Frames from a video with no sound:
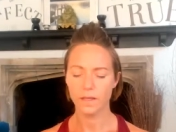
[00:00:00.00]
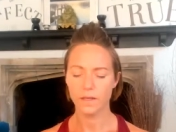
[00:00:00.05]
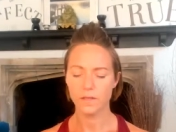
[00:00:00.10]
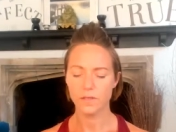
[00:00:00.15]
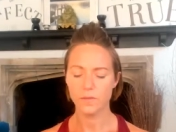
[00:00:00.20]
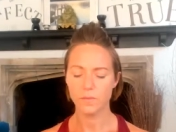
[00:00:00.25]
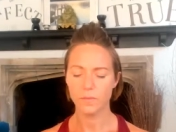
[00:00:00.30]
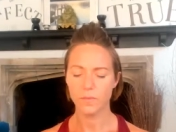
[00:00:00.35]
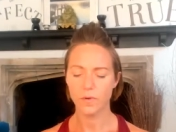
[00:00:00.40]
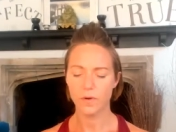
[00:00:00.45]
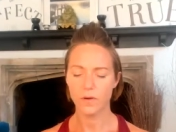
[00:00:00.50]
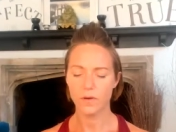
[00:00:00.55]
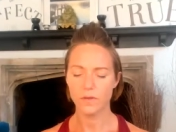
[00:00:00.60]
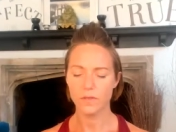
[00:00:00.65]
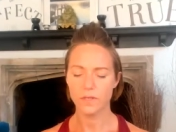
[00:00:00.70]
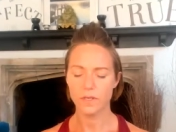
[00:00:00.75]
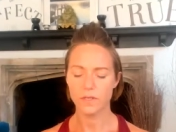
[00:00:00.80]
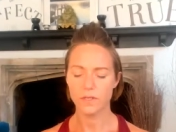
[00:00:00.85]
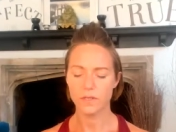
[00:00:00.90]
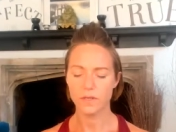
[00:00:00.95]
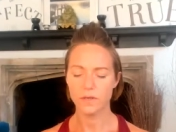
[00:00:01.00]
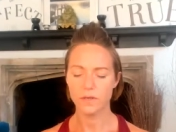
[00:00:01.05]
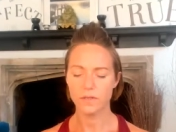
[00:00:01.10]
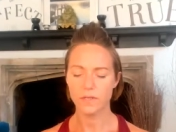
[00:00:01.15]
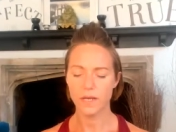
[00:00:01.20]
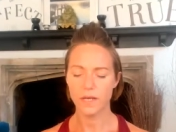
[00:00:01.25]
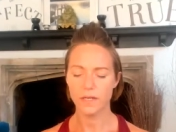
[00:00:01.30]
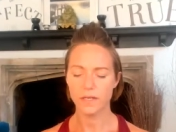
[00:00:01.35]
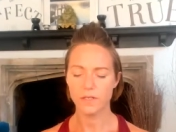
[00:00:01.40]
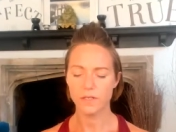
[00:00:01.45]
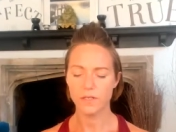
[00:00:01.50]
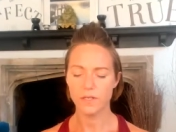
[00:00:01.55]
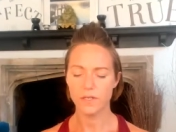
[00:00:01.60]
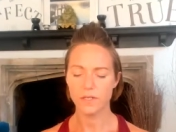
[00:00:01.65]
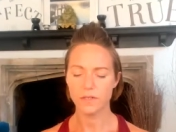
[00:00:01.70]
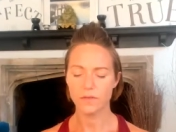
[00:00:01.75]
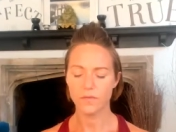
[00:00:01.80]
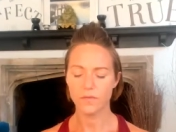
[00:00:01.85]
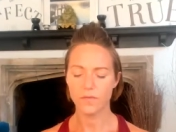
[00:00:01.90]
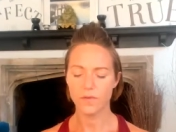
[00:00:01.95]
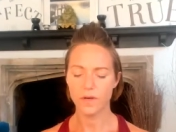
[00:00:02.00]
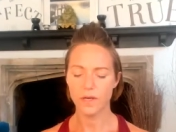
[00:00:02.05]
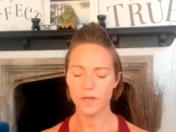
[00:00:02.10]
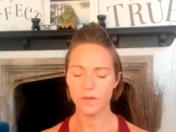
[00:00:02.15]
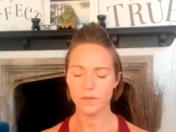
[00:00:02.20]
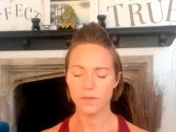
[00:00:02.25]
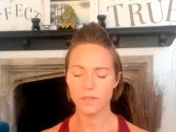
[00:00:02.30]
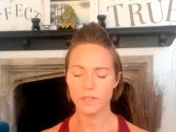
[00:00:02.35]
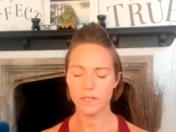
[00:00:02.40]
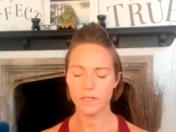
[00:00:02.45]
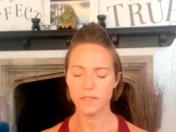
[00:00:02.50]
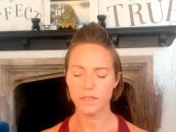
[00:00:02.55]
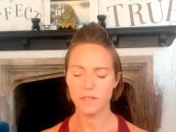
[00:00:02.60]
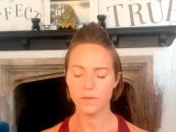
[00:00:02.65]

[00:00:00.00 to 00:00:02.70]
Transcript: to process those energies and frequencies